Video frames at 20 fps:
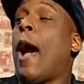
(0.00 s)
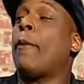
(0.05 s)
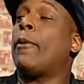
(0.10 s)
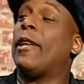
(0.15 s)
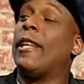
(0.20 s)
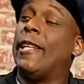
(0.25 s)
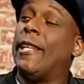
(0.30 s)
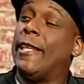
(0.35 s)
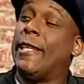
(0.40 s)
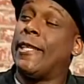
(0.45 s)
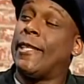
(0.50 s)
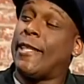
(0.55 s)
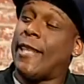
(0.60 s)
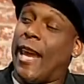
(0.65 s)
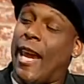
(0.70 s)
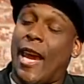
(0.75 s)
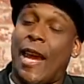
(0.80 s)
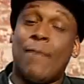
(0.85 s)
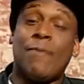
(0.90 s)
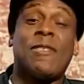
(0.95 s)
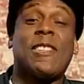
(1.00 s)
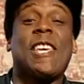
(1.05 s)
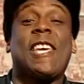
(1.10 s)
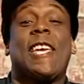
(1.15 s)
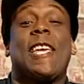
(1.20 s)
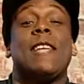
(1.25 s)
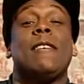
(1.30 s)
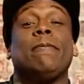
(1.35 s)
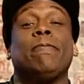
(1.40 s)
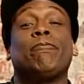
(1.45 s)
I would have did the same
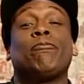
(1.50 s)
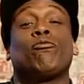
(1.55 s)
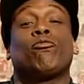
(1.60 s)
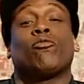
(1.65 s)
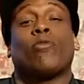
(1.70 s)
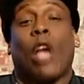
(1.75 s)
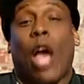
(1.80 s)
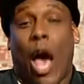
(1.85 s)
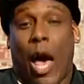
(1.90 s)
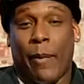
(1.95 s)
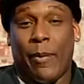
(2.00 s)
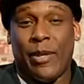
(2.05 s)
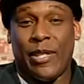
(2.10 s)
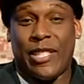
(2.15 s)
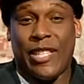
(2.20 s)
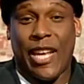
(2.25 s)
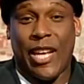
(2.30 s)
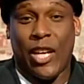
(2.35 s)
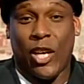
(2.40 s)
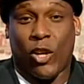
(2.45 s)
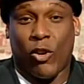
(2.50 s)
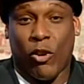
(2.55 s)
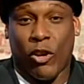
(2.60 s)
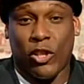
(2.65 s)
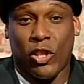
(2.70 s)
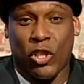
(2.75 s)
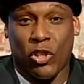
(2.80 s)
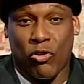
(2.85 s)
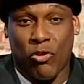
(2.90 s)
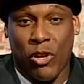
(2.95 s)
thing. I've been standing
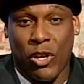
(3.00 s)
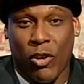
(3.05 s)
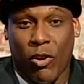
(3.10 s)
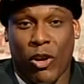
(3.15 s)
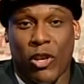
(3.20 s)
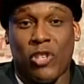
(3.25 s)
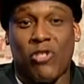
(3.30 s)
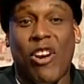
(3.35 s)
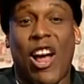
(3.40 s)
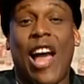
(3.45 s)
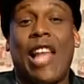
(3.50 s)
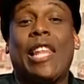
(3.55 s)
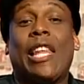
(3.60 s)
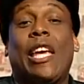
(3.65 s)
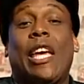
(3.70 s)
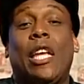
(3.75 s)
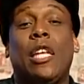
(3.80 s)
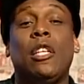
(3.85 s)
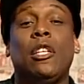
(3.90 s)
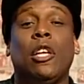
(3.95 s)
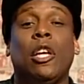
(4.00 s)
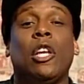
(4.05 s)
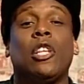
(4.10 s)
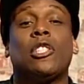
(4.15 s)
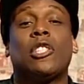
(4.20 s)
across the street on dry land.